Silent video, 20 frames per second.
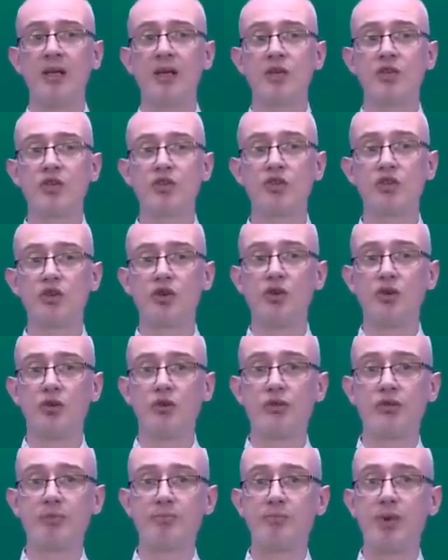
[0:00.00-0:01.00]

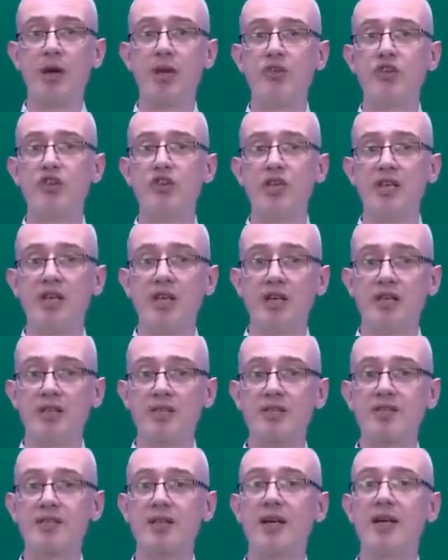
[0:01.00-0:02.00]
Short, punchy,
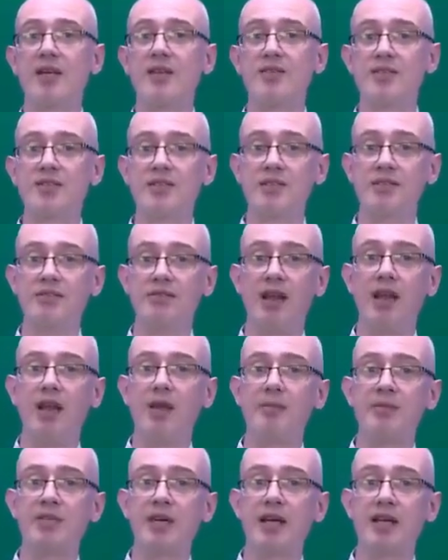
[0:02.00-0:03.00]
concise,
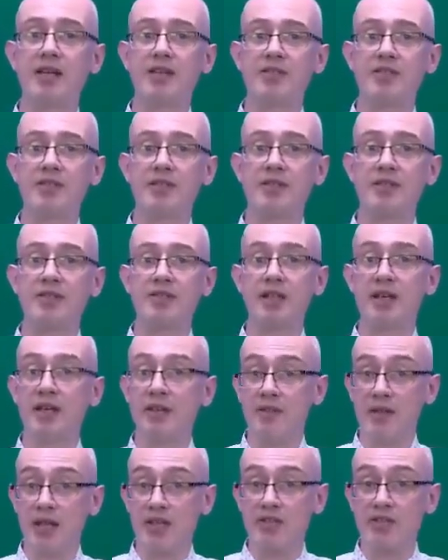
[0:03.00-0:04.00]
developed answers.
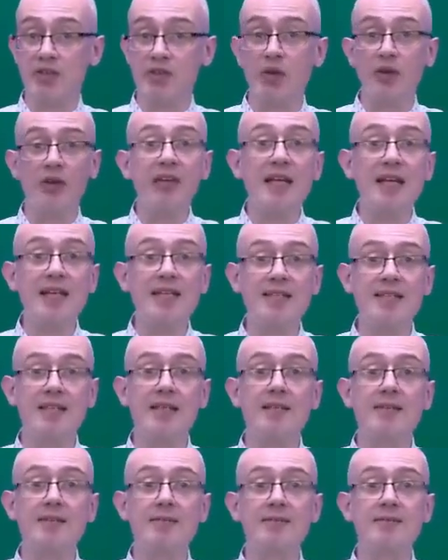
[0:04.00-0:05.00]
That's not
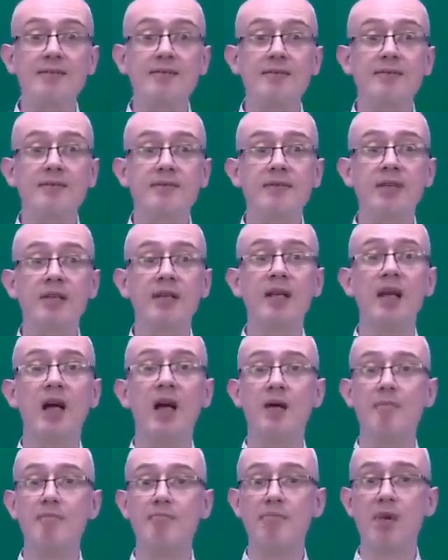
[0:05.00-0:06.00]
easy.
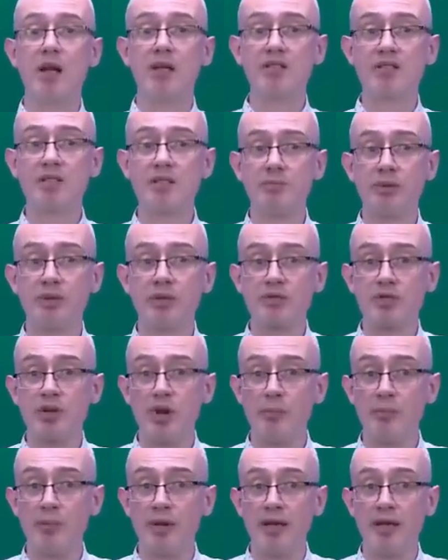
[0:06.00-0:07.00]
Multiple
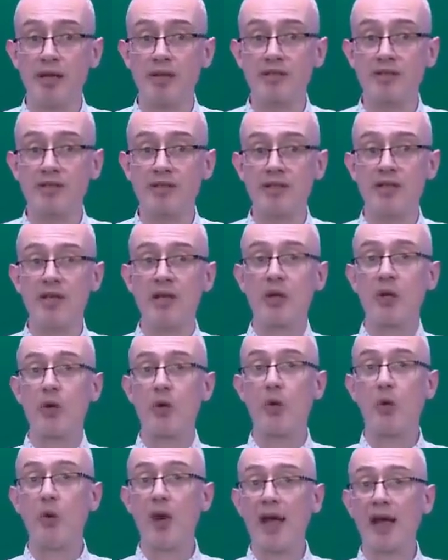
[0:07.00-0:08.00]
topics.
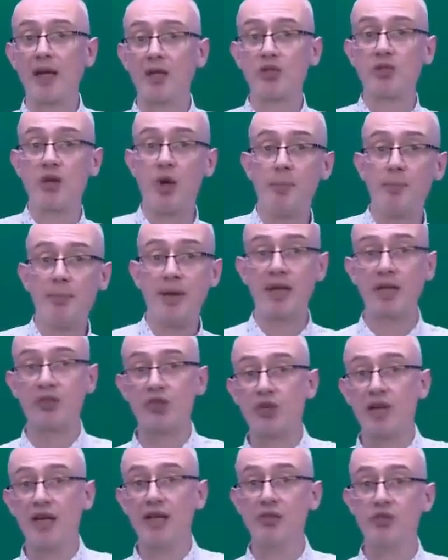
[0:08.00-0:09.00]
Quick topic
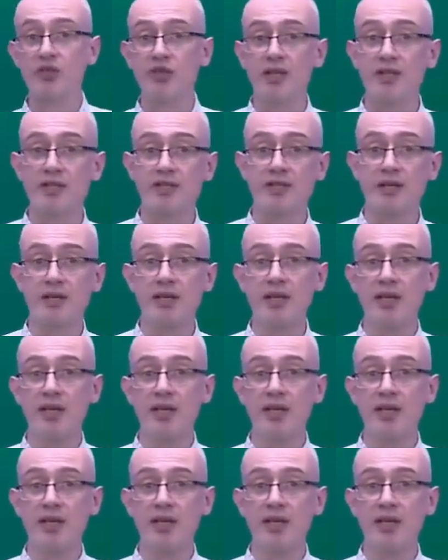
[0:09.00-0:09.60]
changes.